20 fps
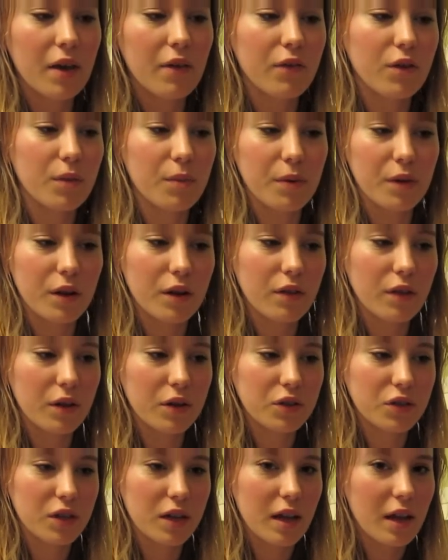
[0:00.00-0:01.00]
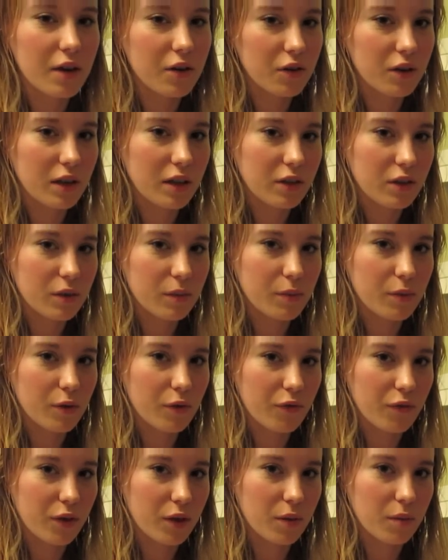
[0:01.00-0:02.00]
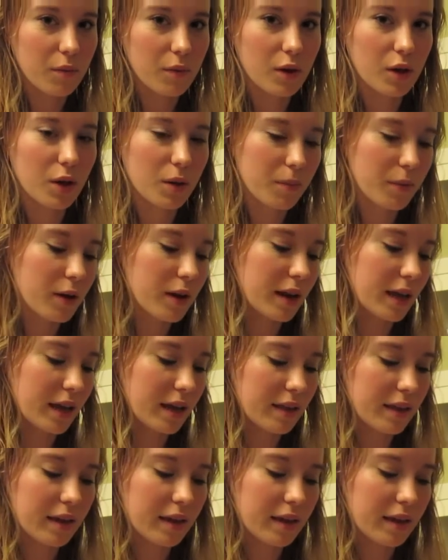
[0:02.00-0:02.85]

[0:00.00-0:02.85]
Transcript: If you put a lotion underneath your perfume where you're putting it,